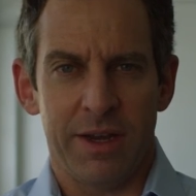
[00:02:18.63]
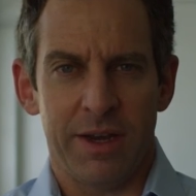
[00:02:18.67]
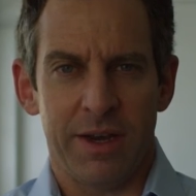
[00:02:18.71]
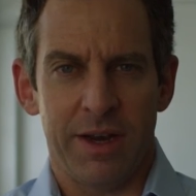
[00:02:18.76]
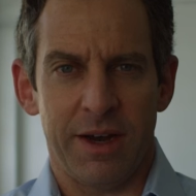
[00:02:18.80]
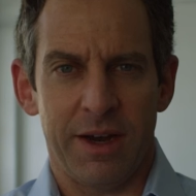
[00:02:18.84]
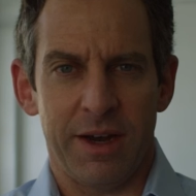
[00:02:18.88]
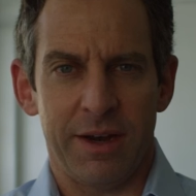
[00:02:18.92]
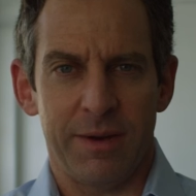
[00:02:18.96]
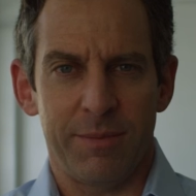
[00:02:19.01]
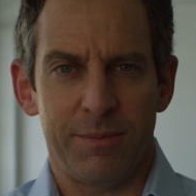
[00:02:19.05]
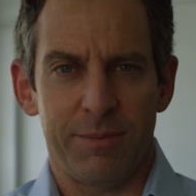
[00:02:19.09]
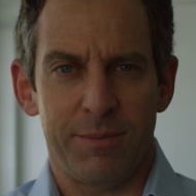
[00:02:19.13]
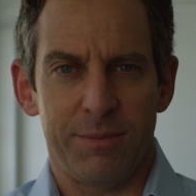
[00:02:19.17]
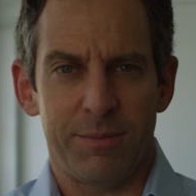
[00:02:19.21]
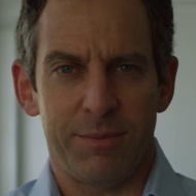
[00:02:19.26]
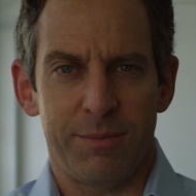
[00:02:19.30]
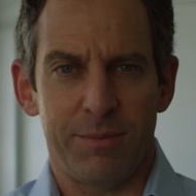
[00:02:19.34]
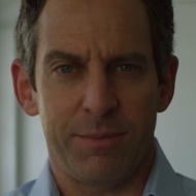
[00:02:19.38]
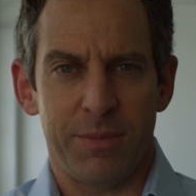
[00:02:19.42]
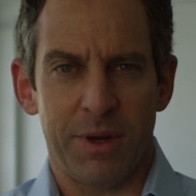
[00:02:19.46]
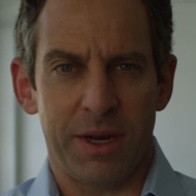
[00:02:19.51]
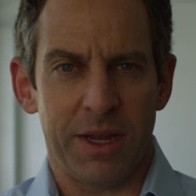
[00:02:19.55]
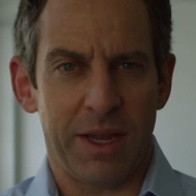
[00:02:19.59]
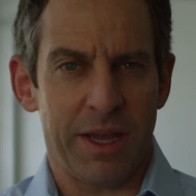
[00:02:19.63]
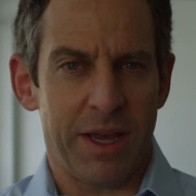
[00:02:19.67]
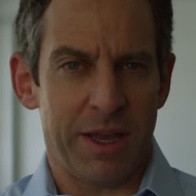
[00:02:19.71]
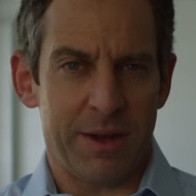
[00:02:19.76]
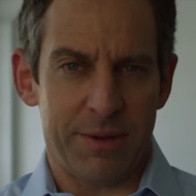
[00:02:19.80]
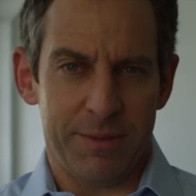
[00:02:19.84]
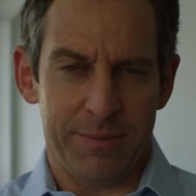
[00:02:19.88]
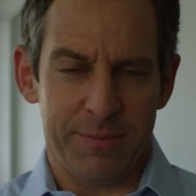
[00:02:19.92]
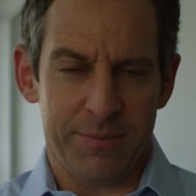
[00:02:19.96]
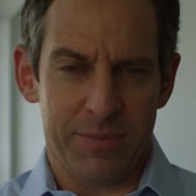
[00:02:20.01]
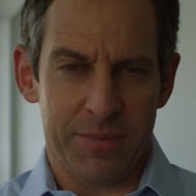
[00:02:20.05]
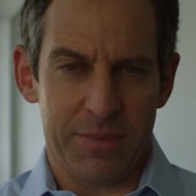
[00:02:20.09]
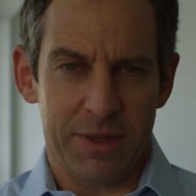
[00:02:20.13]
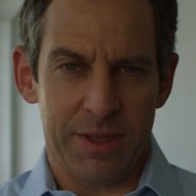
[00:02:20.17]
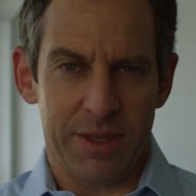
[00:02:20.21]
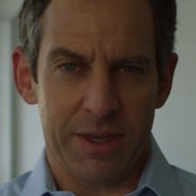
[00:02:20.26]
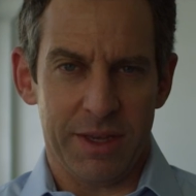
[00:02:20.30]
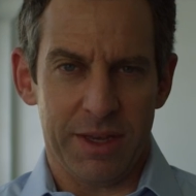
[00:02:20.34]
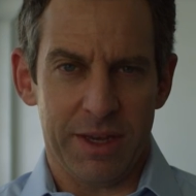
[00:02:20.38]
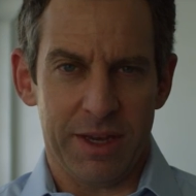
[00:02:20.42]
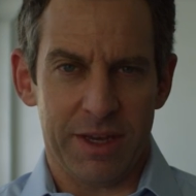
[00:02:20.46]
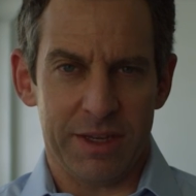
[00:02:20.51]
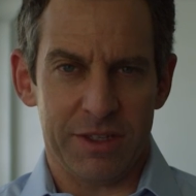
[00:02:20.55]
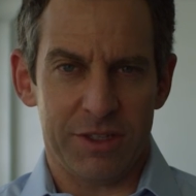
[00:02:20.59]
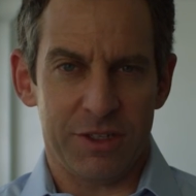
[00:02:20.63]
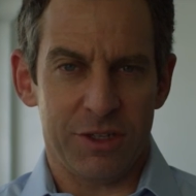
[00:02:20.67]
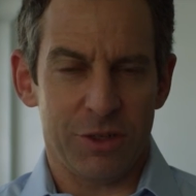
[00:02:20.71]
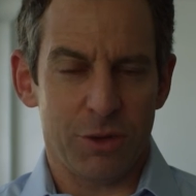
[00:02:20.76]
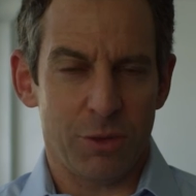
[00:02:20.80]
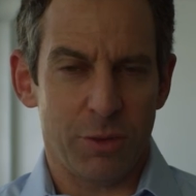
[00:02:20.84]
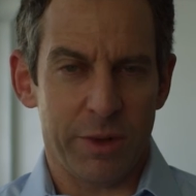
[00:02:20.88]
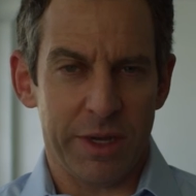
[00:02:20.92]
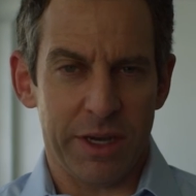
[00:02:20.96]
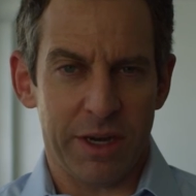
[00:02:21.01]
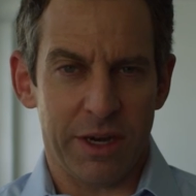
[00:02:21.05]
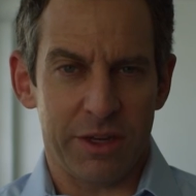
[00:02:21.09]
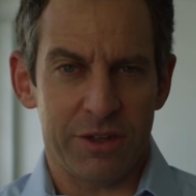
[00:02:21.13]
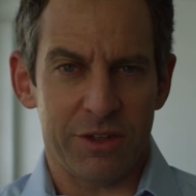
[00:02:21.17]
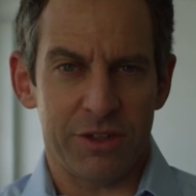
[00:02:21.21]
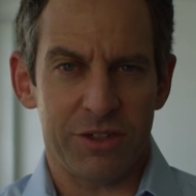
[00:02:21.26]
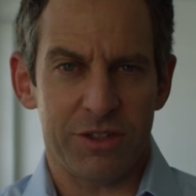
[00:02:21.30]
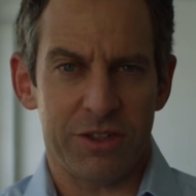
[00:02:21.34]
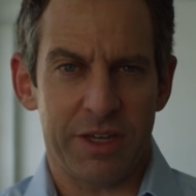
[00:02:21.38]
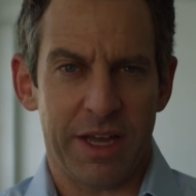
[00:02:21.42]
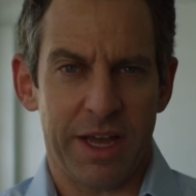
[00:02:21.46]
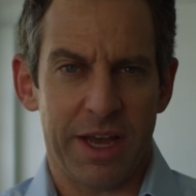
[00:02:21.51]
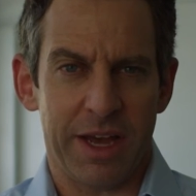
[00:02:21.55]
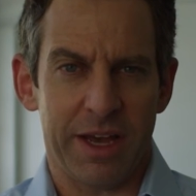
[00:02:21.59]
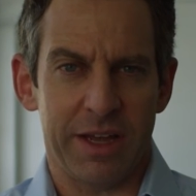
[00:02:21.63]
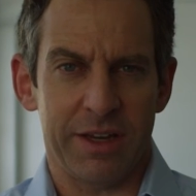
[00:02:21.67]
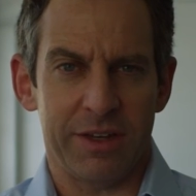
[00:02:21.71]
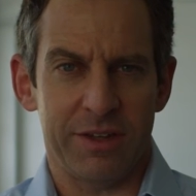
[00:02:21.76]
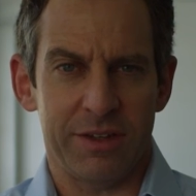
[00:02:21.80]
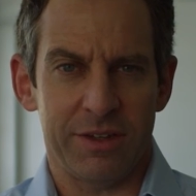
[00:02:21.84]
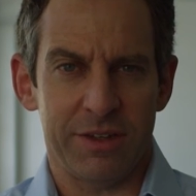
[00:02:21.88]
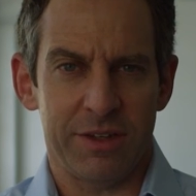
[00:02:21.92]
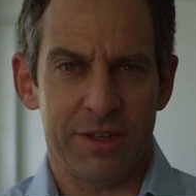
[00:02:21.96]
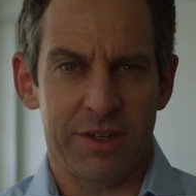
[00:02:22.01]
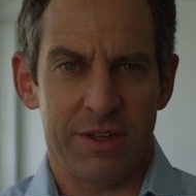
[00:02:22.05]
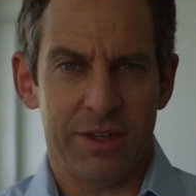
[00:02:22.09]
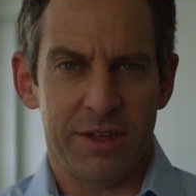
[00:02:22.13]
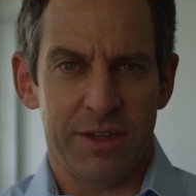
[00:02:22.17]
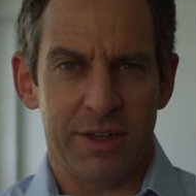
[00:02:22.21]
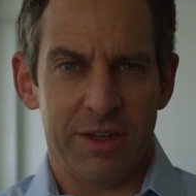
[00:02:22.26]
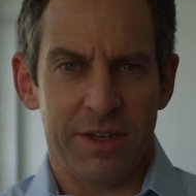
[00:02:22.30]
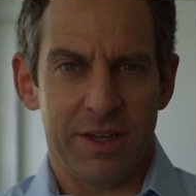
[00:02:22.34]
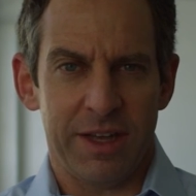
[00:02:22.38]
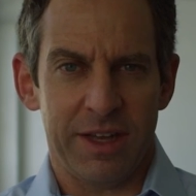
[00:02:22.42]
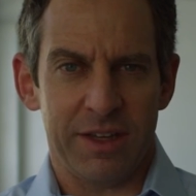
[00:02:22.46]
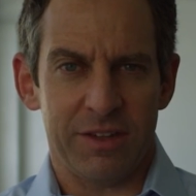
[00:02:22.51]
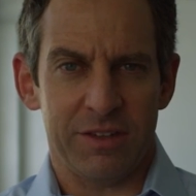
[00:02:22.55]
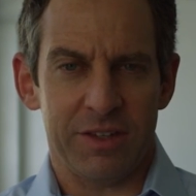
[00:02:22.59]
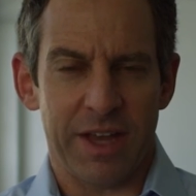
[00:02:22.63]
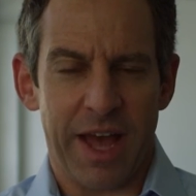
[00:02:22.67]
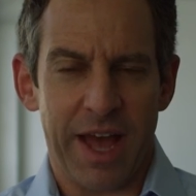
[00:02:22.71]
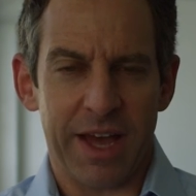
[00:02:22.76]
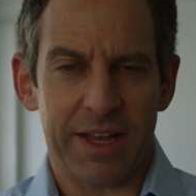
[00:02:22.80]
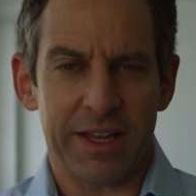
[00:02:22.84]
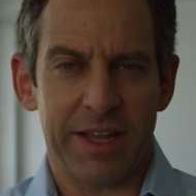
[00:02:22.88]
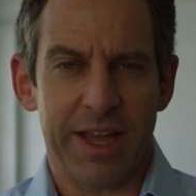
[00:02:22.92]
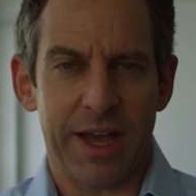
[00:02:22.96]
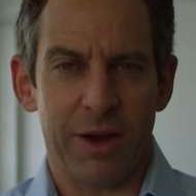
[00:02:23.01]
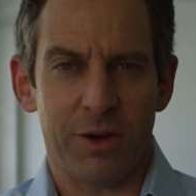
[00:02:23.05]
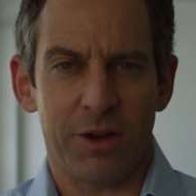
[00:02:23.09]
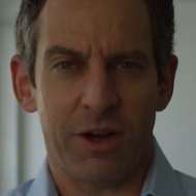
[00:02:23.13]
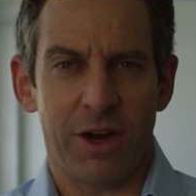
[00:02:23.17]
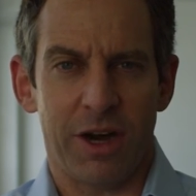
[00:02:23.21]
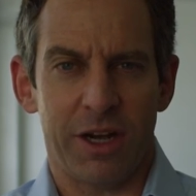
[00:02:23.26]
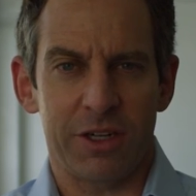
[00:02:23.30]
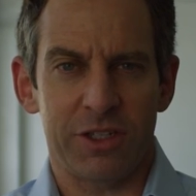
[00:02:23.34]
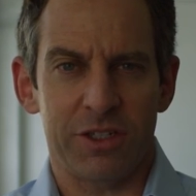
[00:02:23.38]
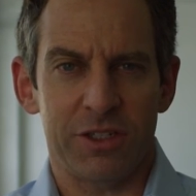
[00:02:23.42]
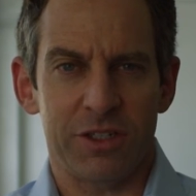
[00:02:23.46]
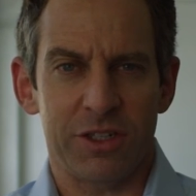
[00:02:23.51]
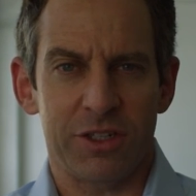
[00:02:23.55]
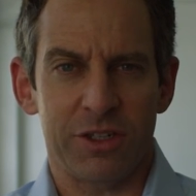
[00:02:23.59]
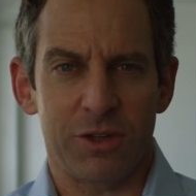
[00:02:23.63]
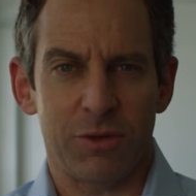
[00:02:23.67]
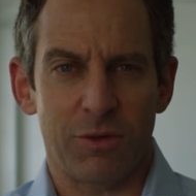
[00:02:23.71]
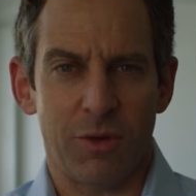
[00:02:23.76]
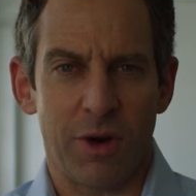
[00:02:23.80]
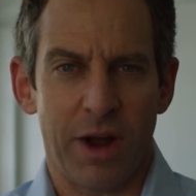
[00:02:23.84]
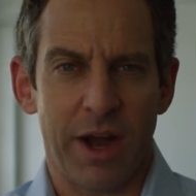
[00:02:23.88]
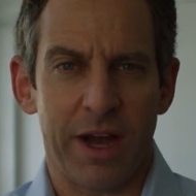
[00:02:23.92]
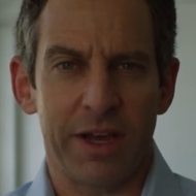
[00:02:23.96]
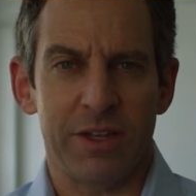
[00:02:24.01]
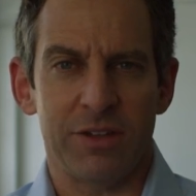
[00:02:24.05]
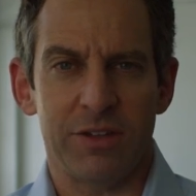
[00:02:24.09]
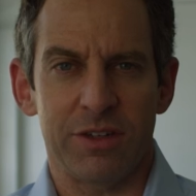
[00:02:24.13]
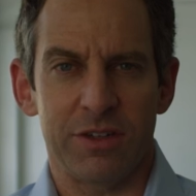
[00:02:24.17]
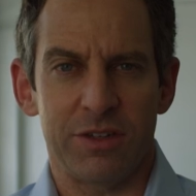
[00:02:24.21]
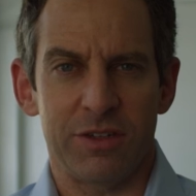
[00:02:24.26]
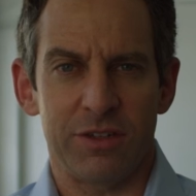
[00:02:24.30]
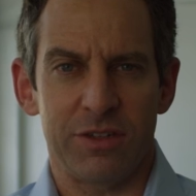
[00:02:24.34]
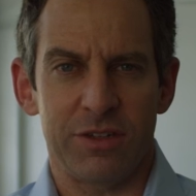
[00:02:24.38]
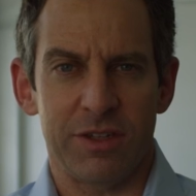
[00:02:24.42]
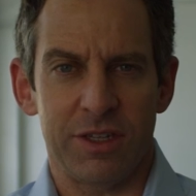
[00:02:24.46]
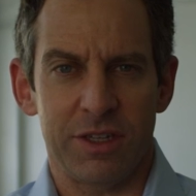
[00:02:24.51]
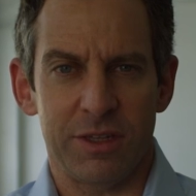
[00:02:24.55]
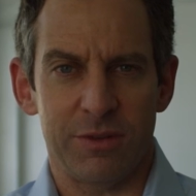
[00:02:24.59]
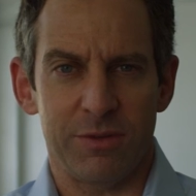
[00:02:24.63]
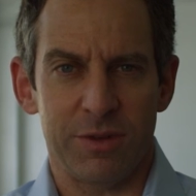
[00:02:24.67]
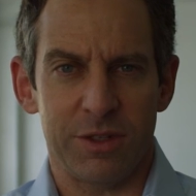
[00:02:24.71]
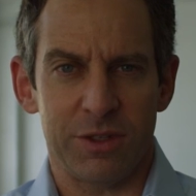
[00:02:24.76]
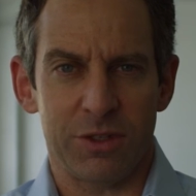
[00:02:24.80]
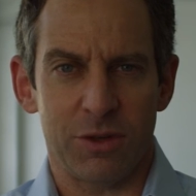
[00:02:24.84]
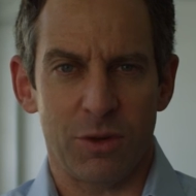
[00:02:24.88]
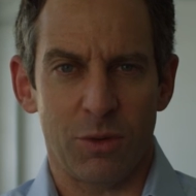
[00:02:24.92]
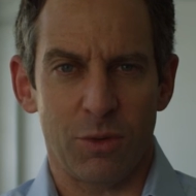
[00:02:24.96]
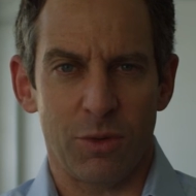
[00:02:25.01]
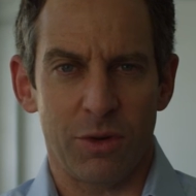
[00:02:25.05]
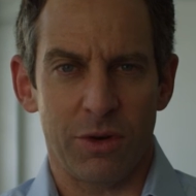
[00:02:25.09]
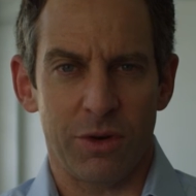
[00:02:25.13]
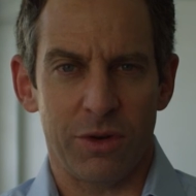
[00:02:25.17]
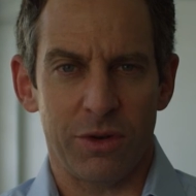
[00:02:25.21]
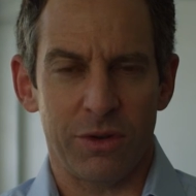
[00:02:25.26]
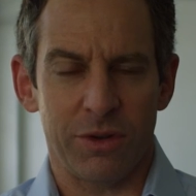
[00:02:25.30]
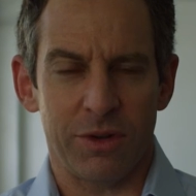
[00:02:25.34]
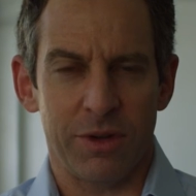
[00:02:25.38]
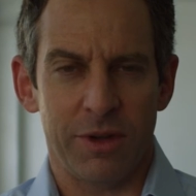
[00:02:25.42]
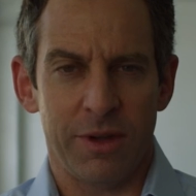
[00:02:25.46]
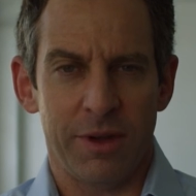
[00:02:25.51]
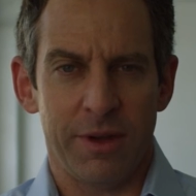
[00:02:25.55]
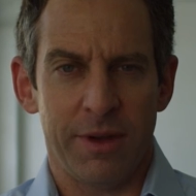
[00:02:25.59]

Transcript: Uh, but again, until we understand exactly how consciousness arises in the physical world,